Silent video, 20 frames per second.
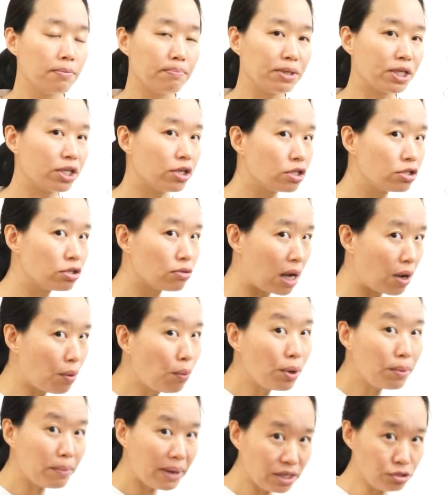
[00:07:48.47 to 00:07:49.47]
because
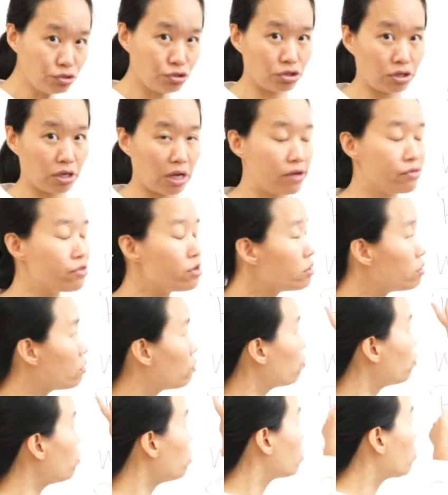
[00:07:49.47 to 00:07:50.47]
we mentioned
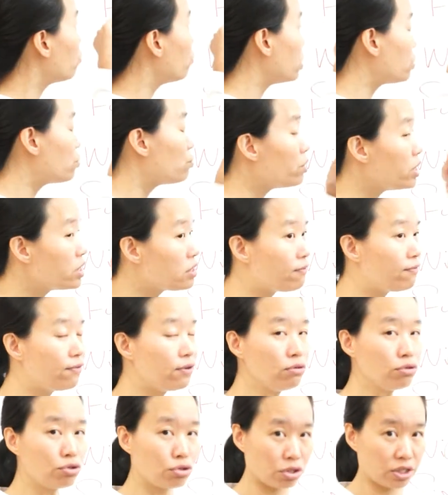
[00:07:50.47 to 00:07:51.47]
the work we're doing is a
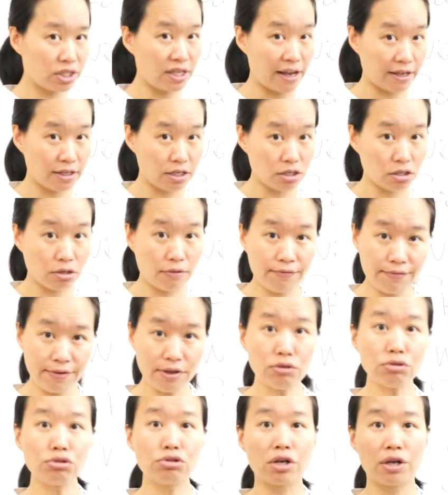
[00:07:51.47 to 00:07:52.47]
future sector,
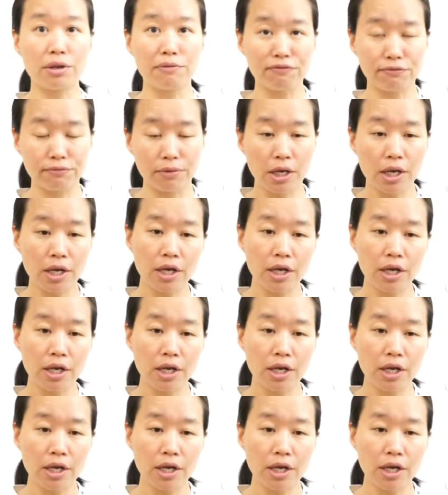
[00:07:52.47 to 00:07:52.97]
future